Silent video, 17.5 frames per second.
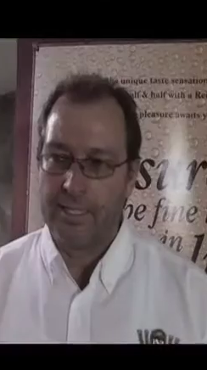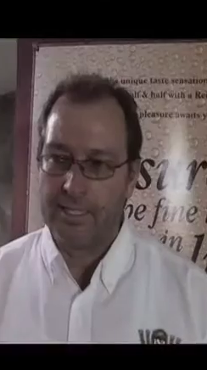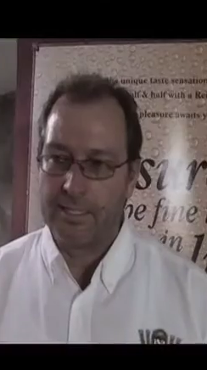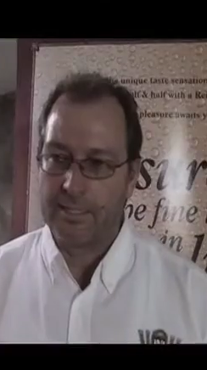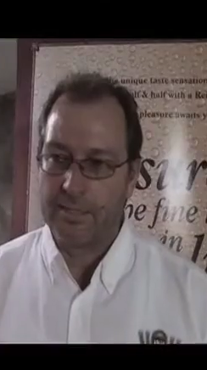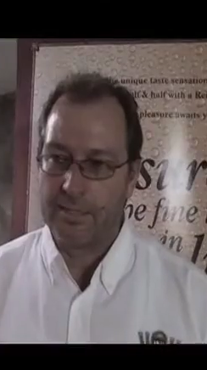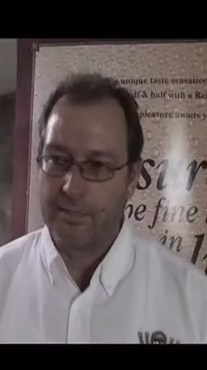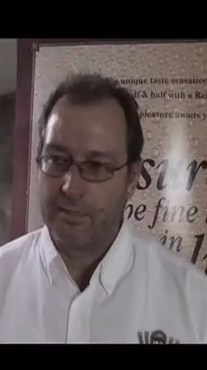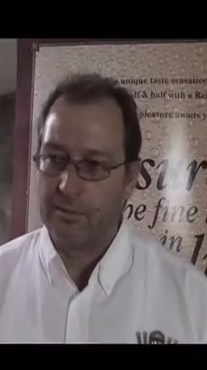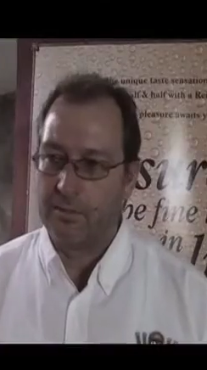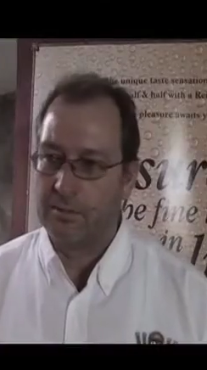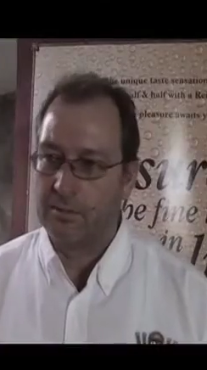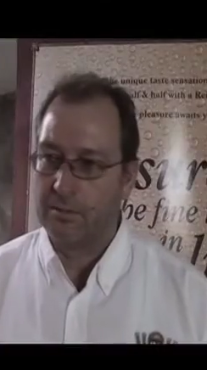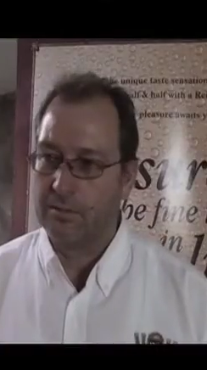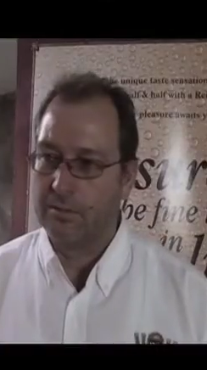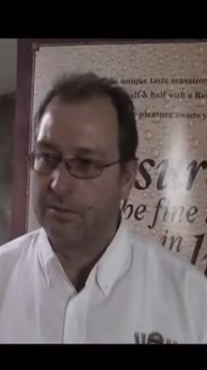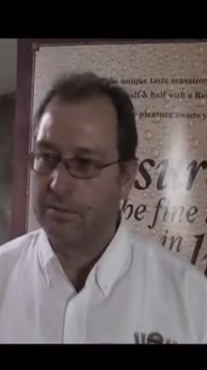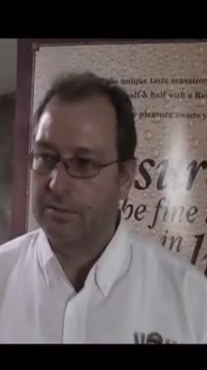heat
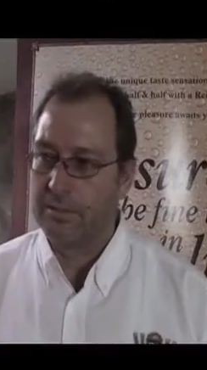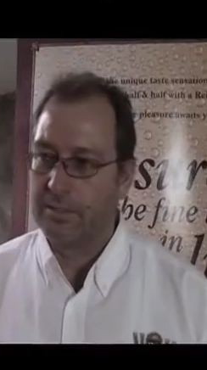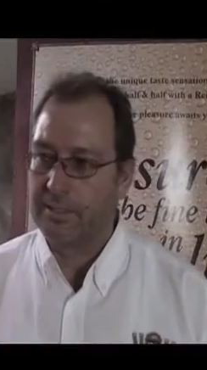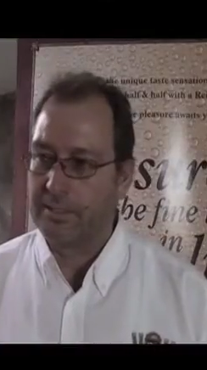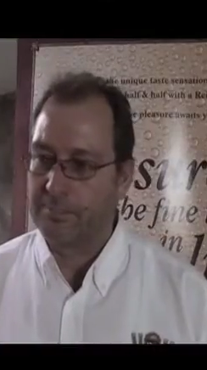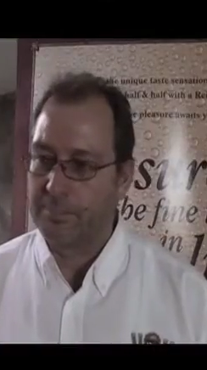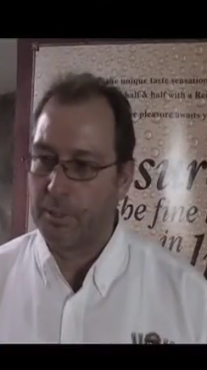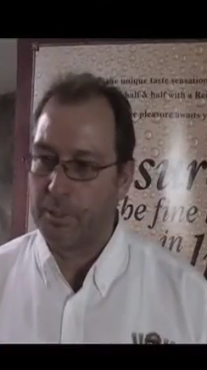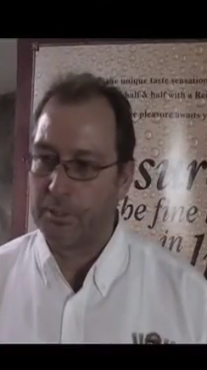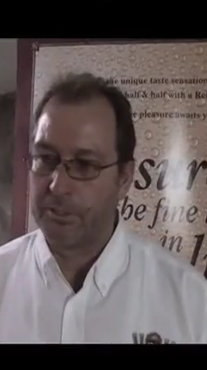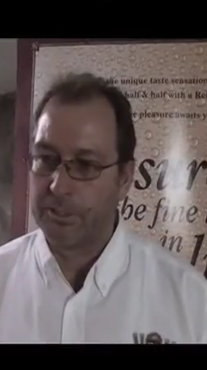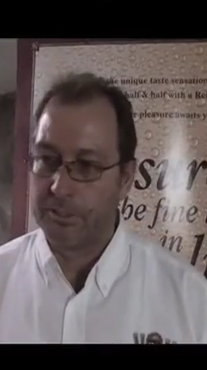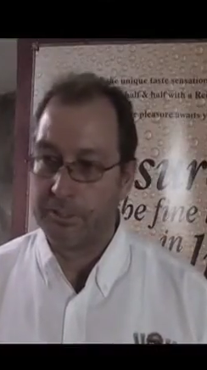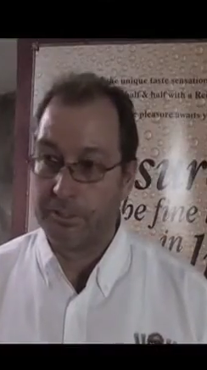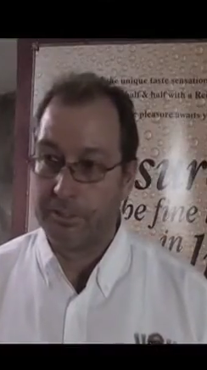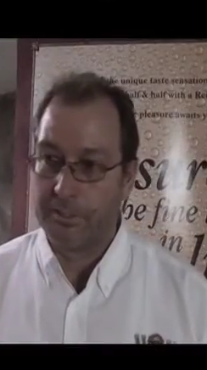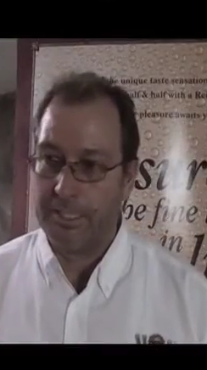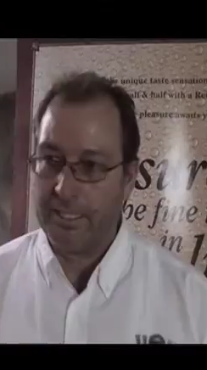or
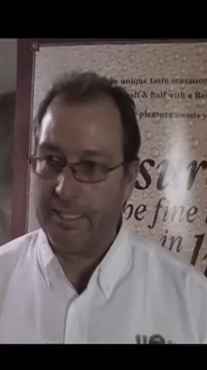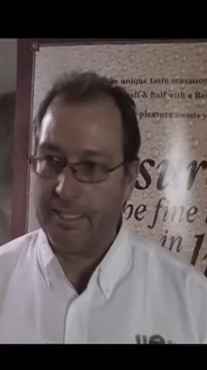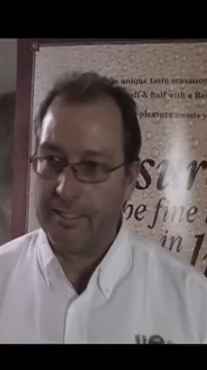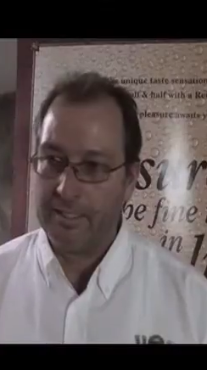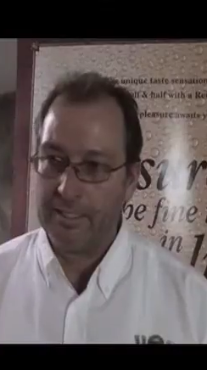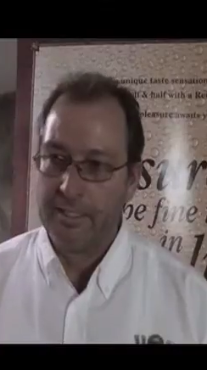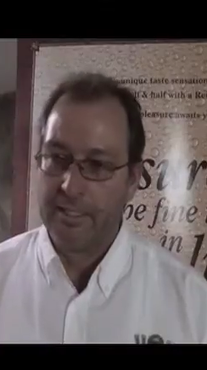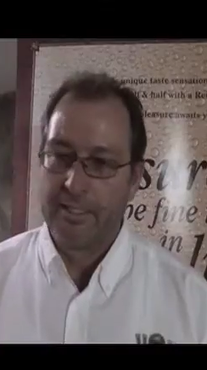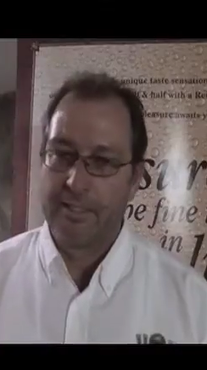exposure to heat.